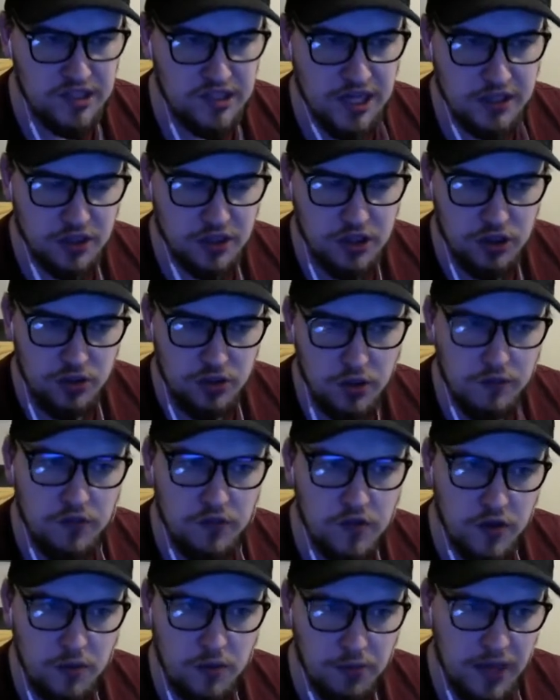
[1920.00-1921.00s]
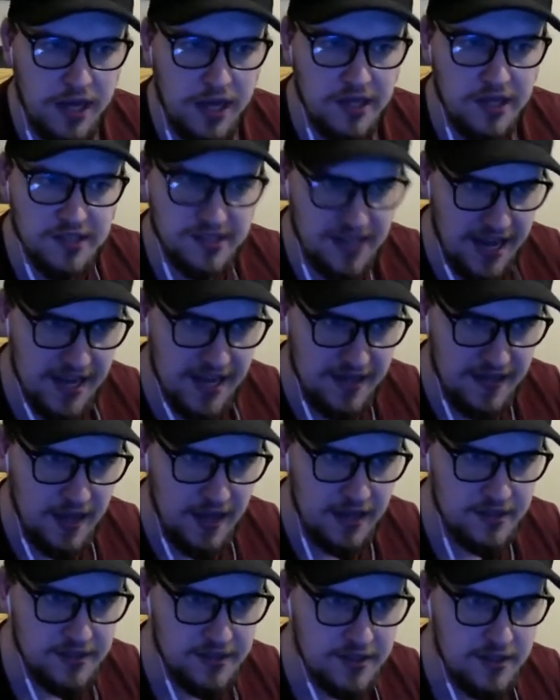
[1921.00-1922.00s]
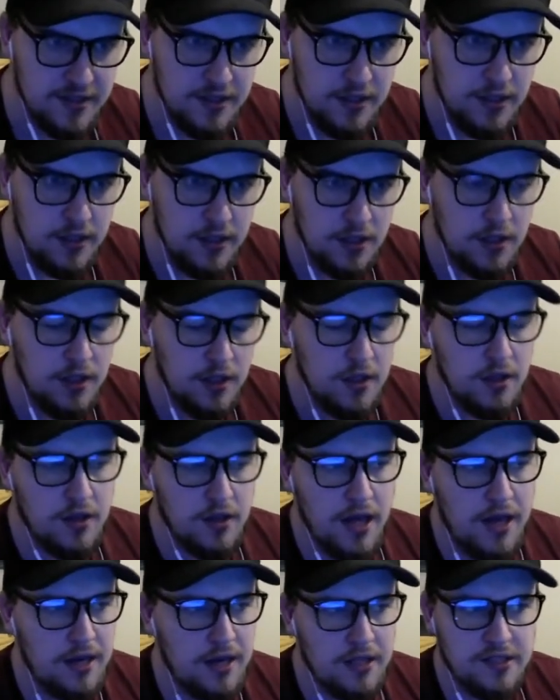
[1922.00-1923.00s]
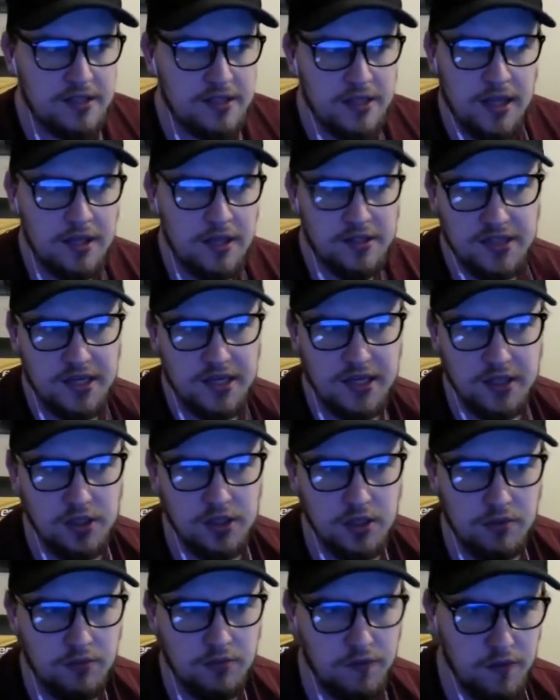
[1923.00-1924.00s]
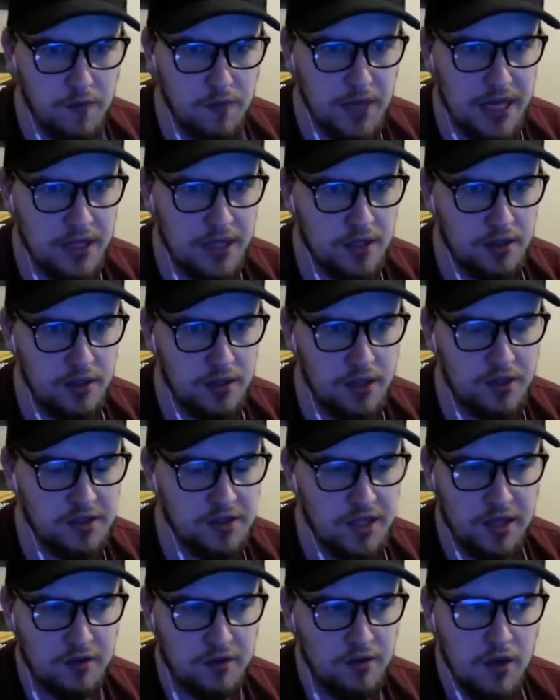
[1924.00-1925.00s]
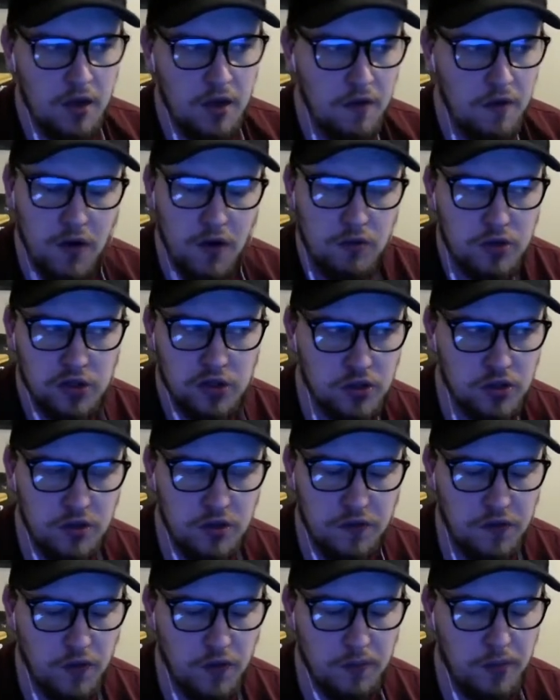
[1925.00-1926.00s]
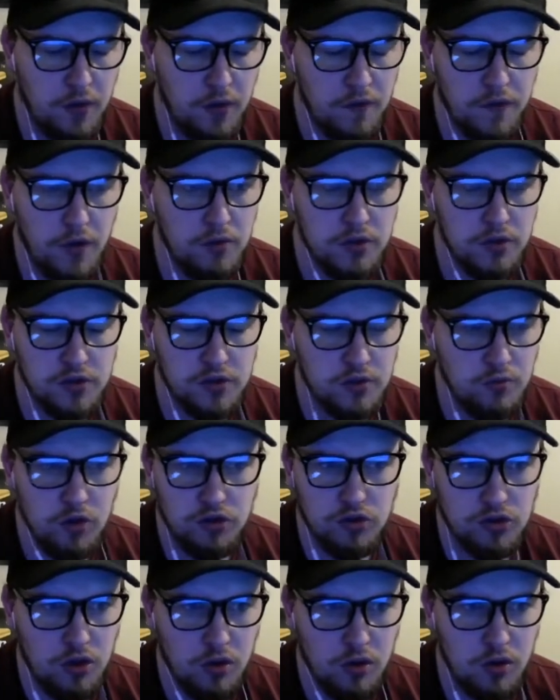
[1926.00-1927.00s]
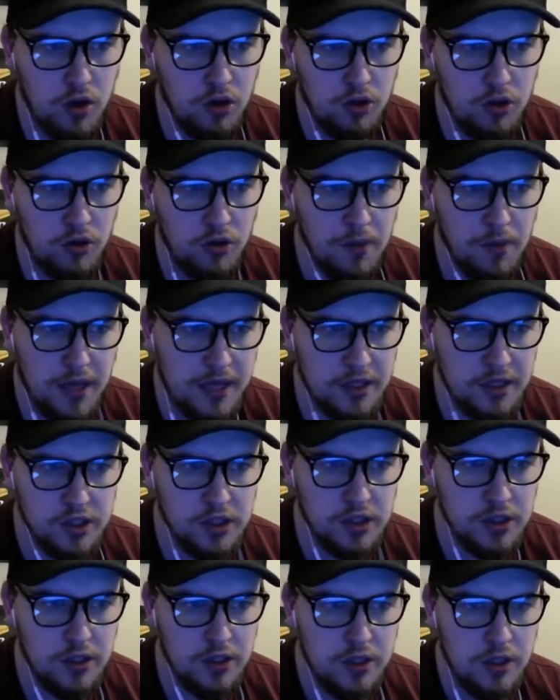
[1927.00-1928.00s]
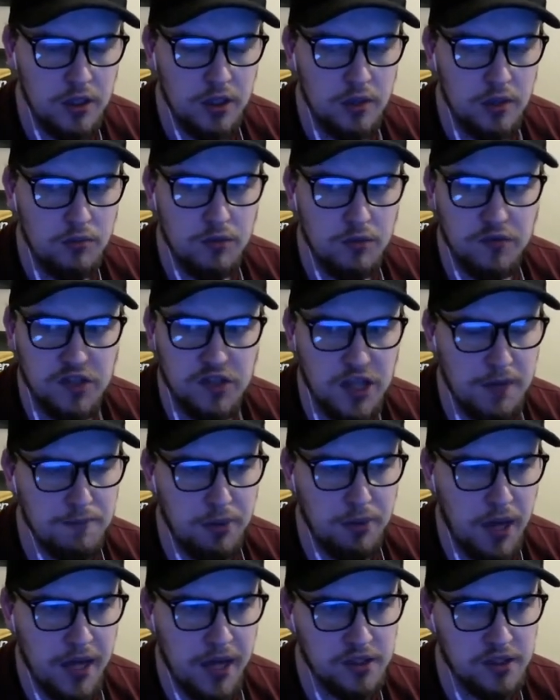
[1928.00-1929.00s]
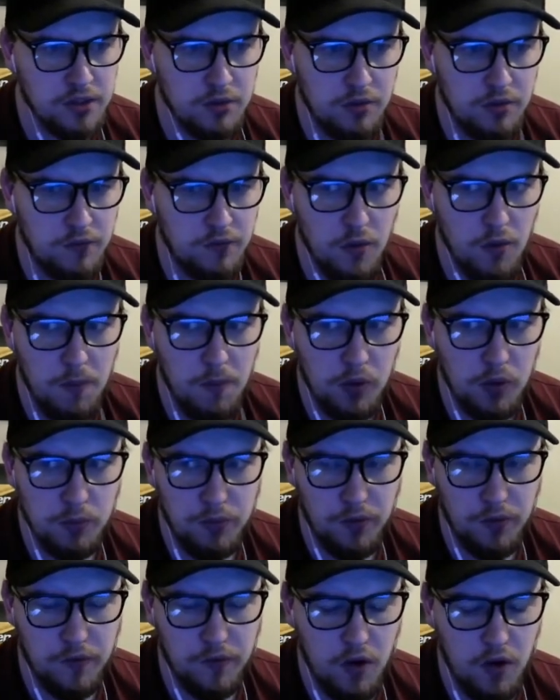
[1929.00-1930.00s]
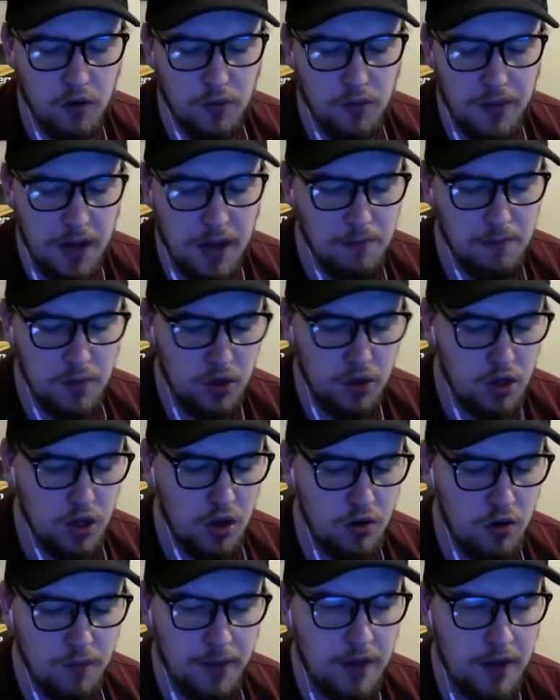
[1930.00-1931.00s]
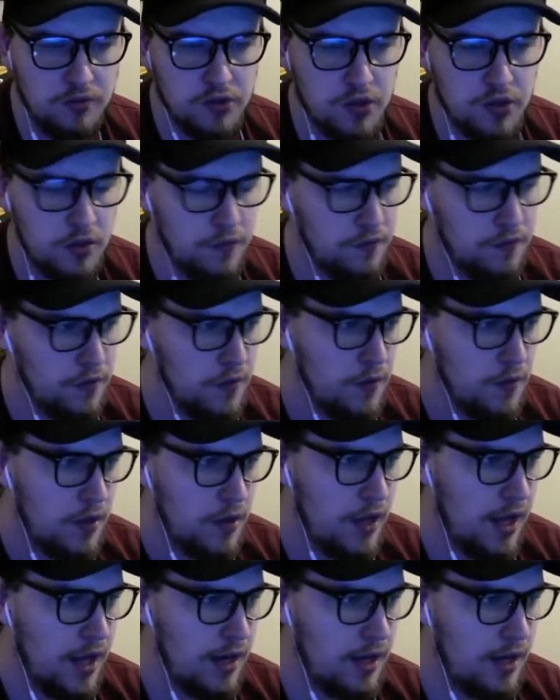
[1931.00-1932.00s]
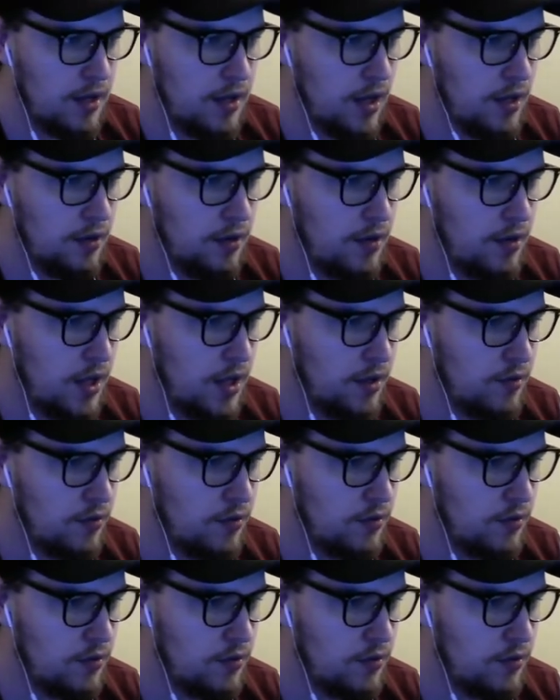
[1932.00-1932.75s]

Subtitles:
actually truth to the players saying this, then it's an issue for me. Focus on your football. Focus on what's going on the pitch. We've seen players who have rumbled before about money or about stuff, and it's